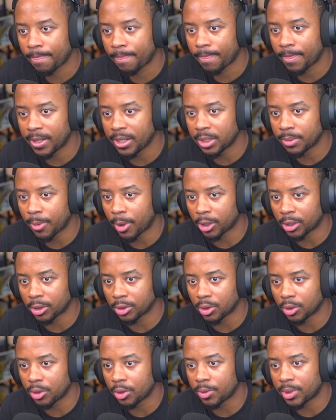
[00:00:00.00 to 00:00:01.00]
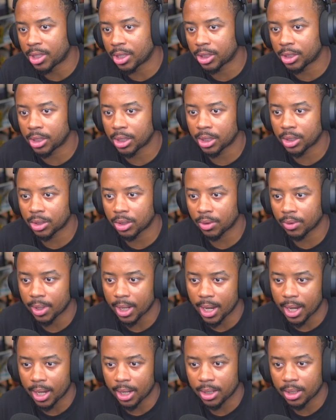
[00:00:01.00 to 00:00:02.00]
These markers are new additions.
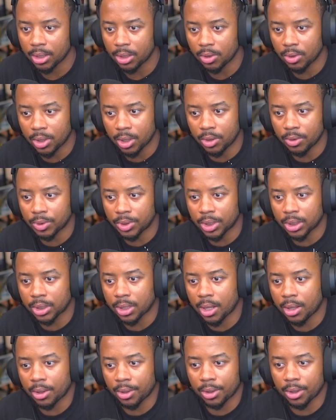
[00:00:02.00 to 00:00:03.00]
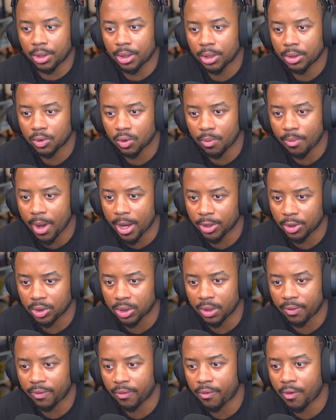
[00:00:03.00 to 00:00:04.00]
Okay. You could use this color to remind
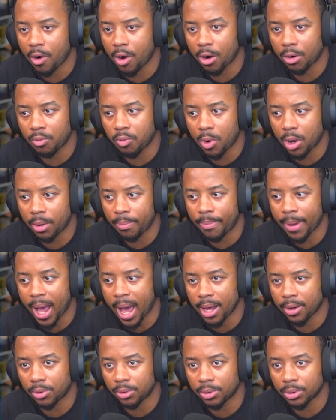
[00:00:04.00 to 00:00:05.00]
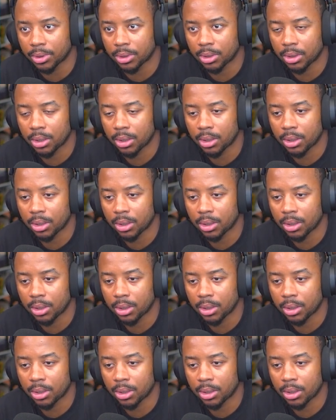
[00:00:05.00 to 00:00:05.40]
yourself of hard-won battles.